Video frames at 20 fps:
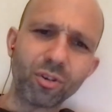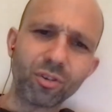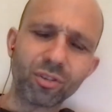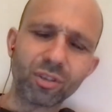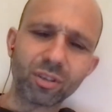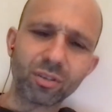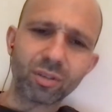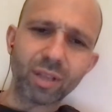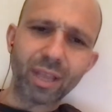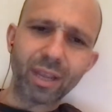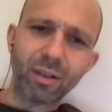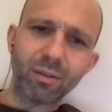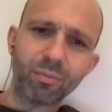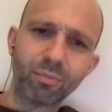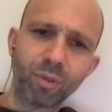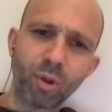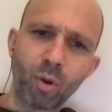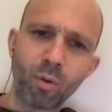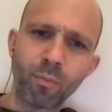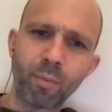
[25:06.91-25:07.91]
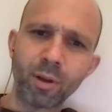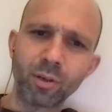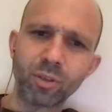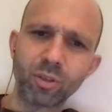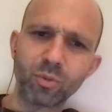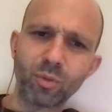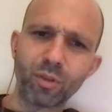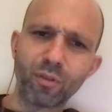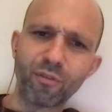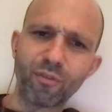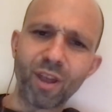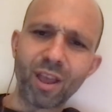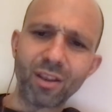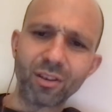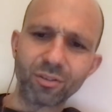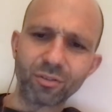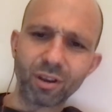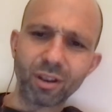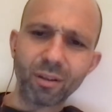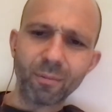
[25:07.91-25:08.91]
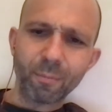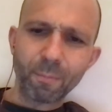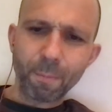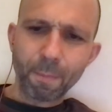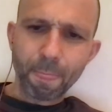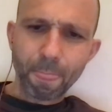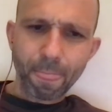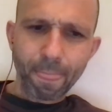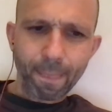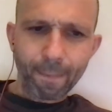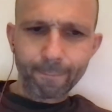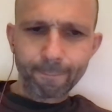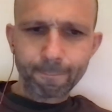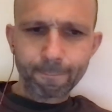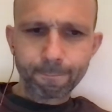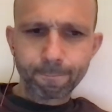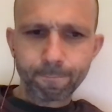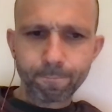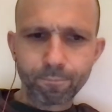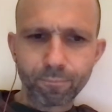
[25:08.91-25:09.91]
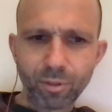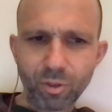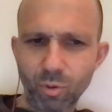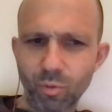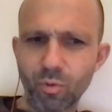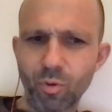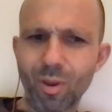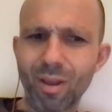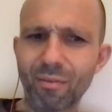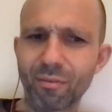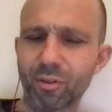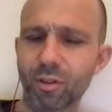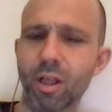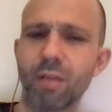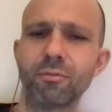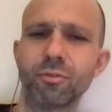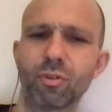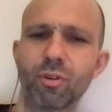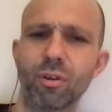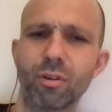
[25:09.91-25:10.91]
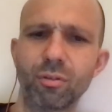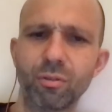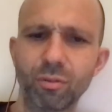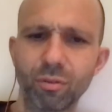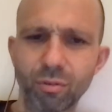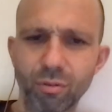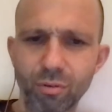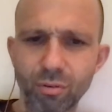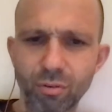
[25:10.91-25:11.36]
You're just like throwing punches with your friends, right? And you you have gloves on.